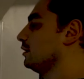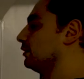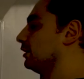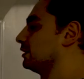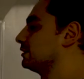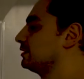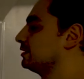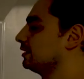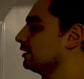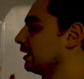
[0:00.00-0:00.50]

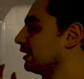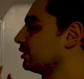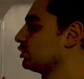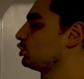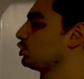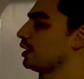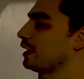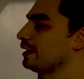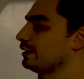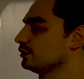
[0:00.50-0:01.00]
Let's see like
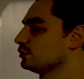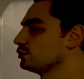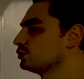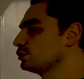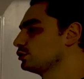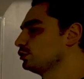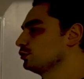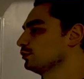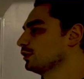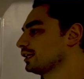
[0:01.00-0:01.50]

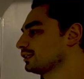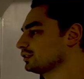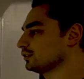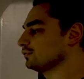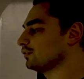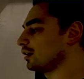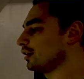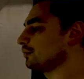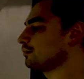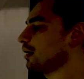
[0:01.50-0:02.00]
Chainz 2. That's a
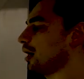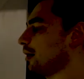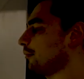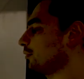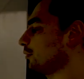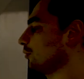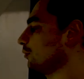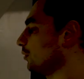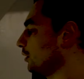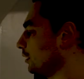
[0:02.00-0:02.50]
very
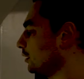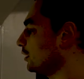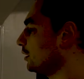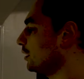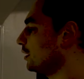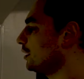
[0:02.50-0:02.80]
popular one.